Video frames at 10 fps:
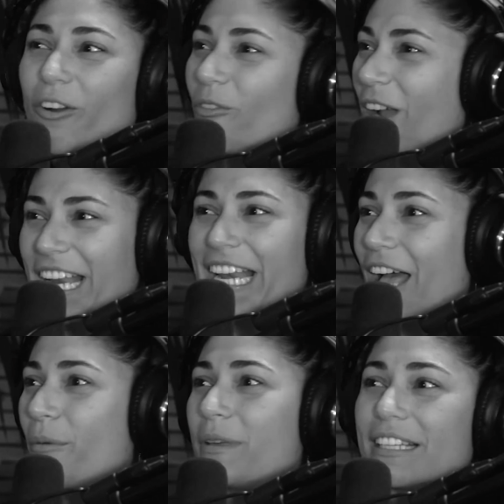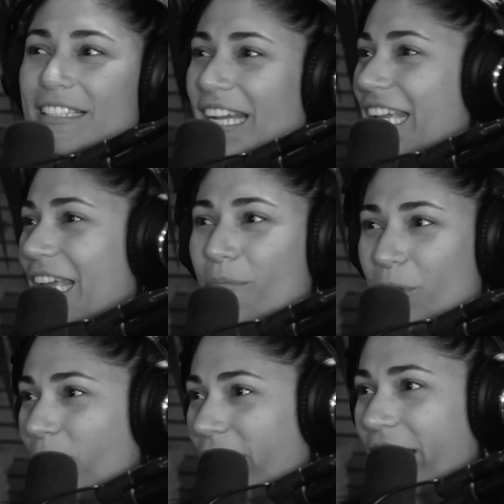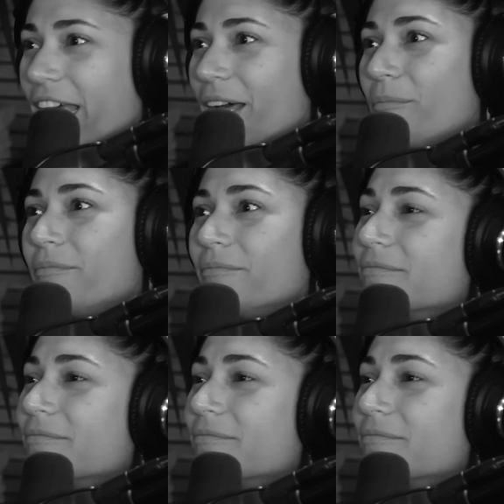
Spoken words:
here right now because I am who I am.